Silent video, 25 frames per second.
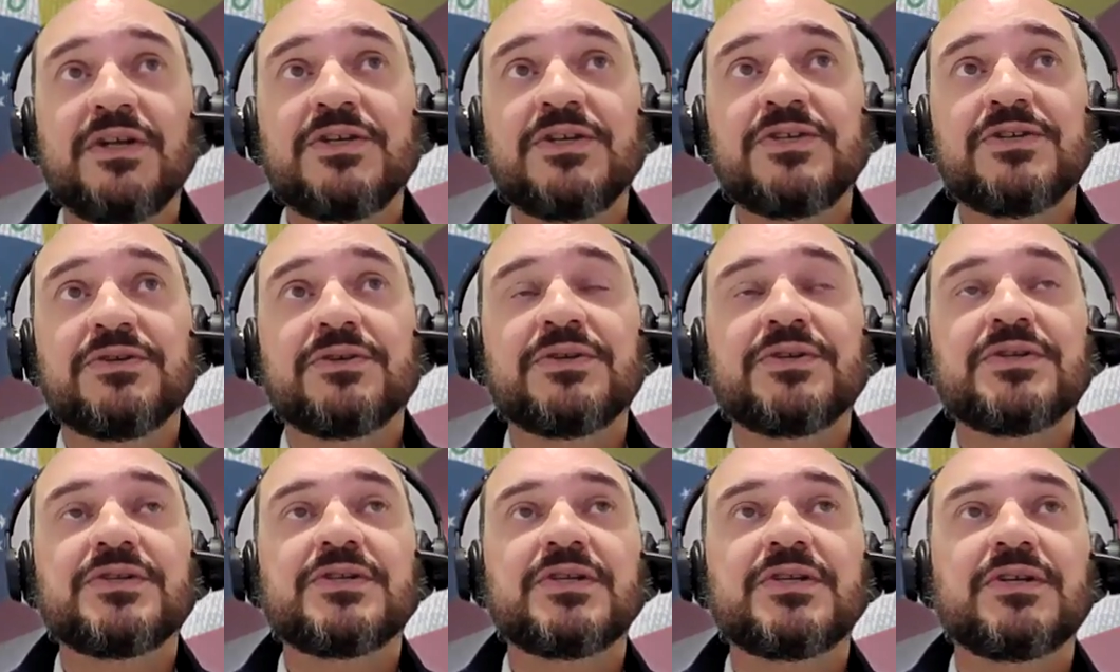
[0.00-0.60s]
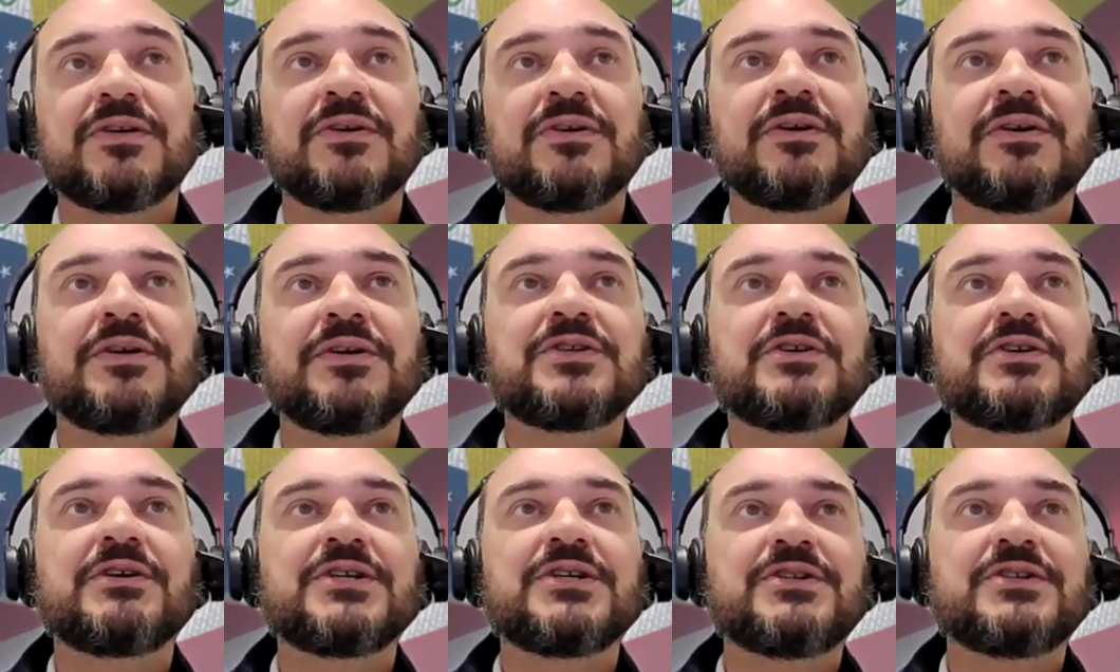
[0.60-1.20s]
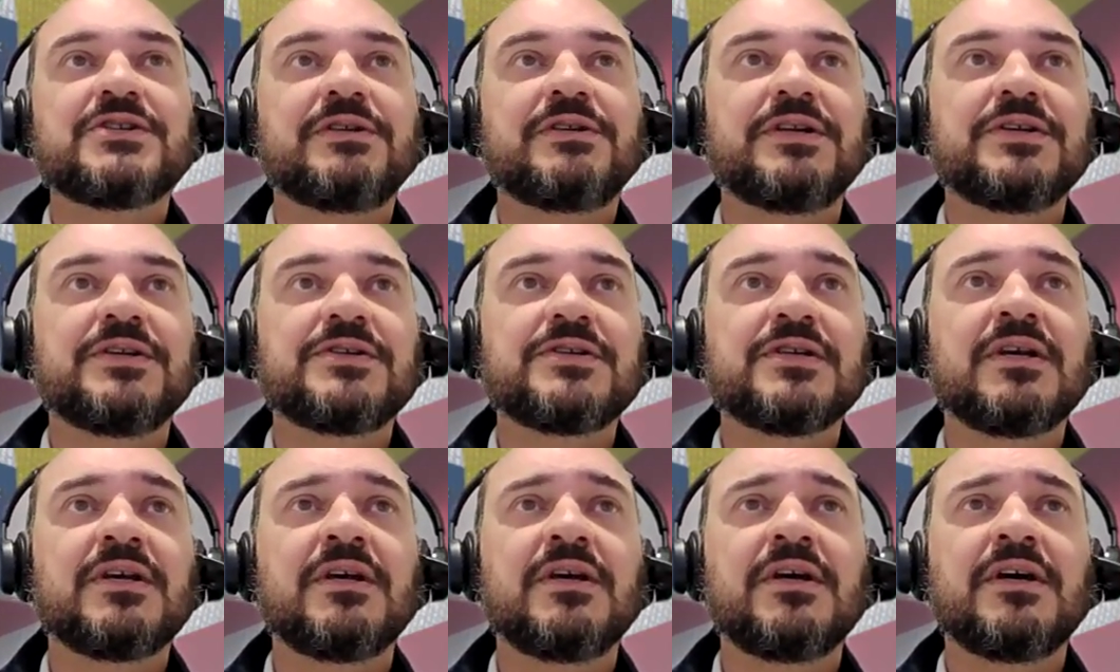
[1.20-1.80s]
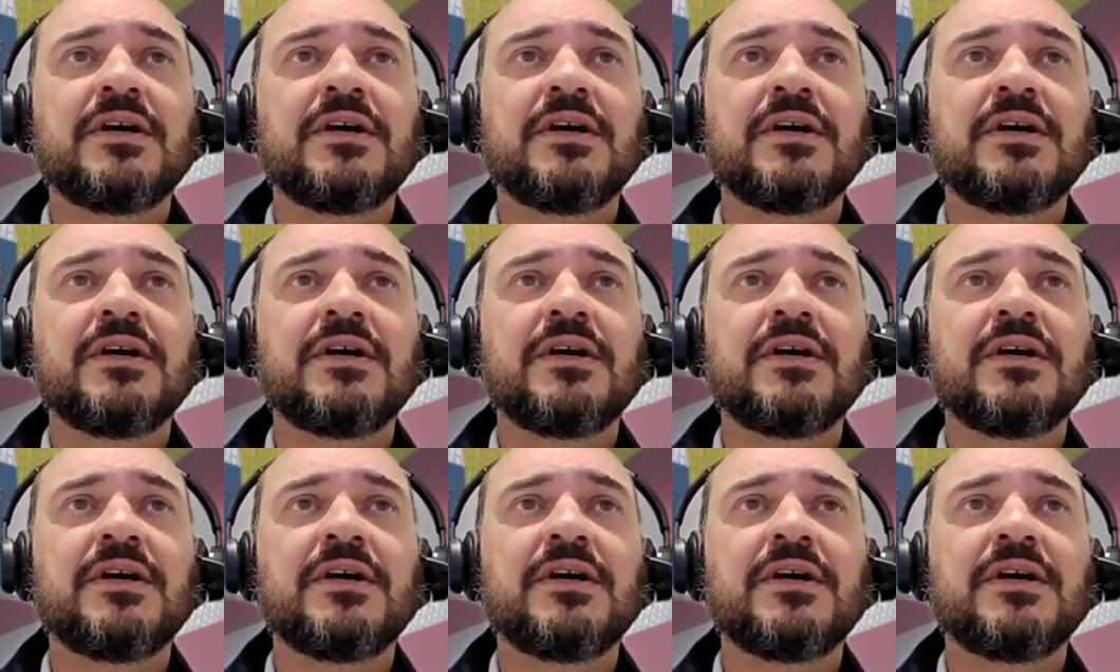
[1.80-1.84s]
Ventures. His question is,